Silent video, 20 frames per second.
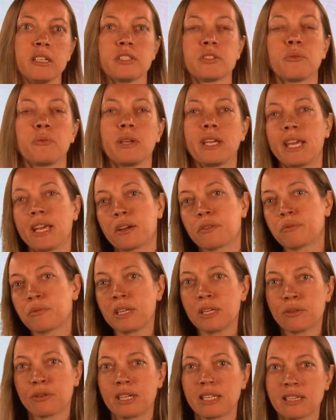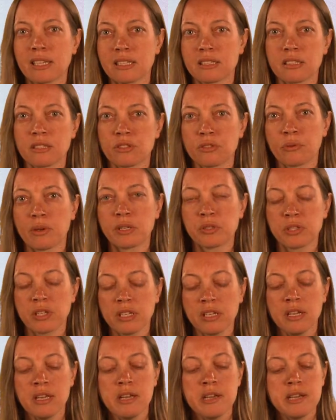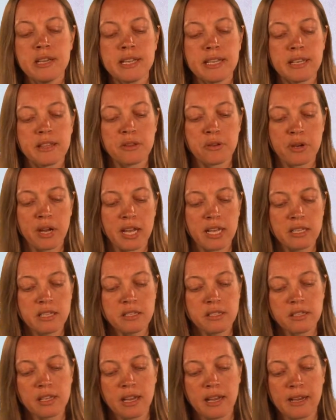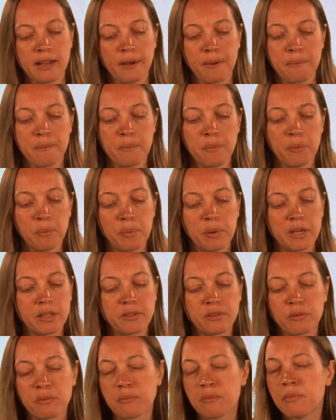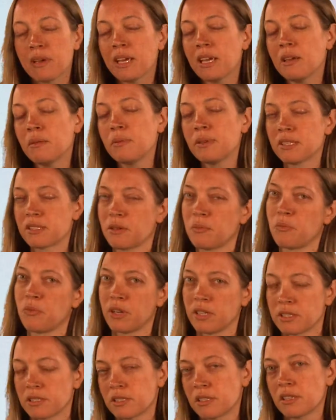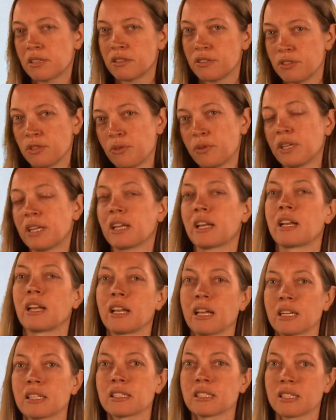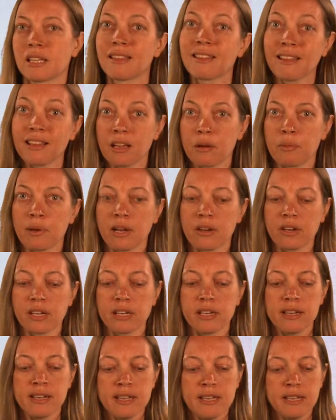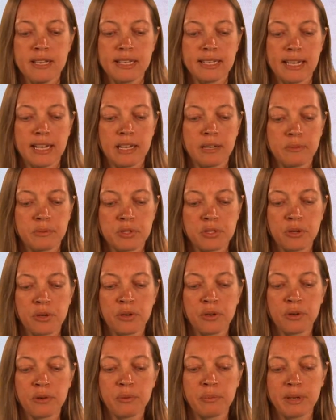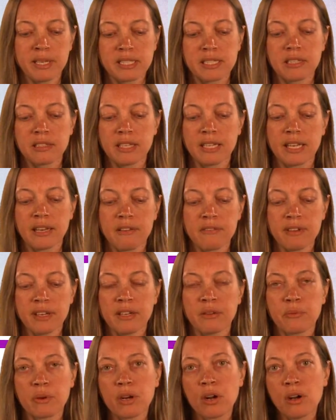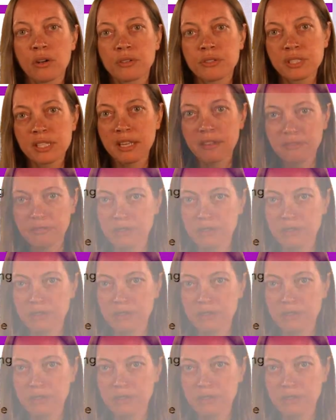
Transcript: so we can't recreate that situation in their heads. Um, but there may be some ways to do it, and I'd like us to think about it. Um, so basically, an event recalls that